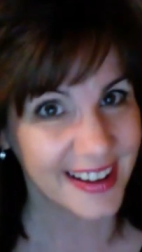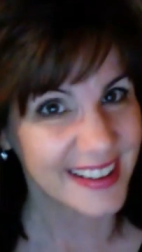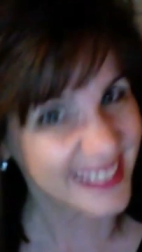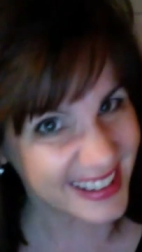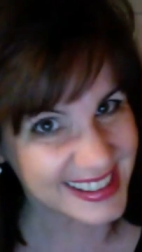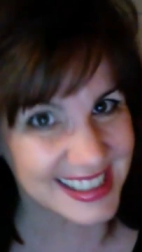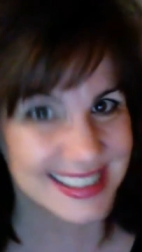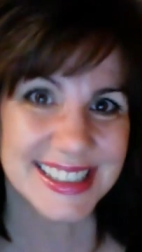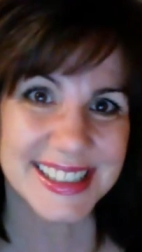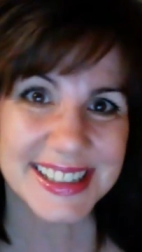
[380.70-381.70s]
gosh,
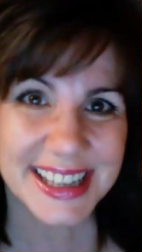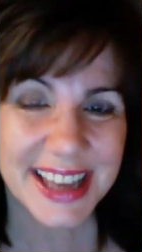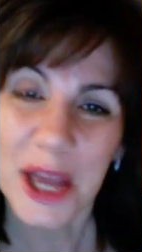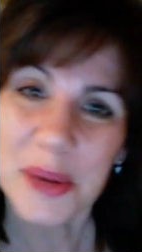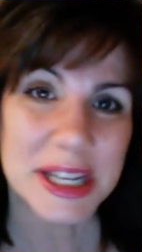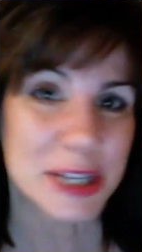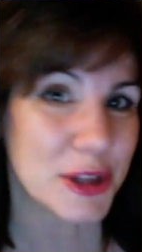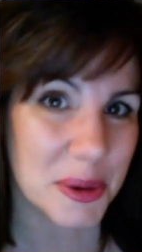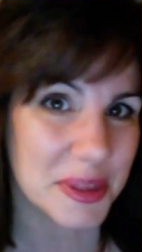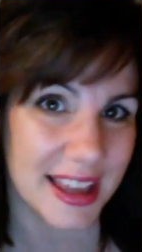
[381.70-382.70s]
that's silly. I already
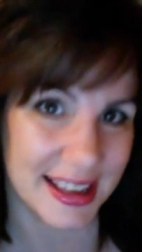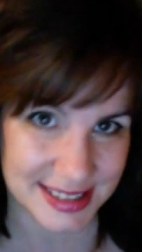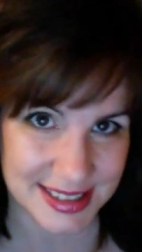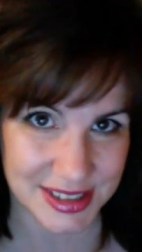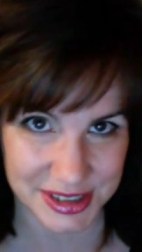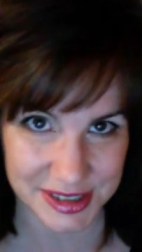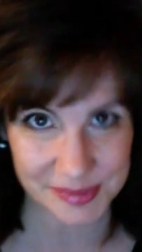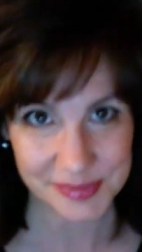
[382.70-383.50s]
know the answer.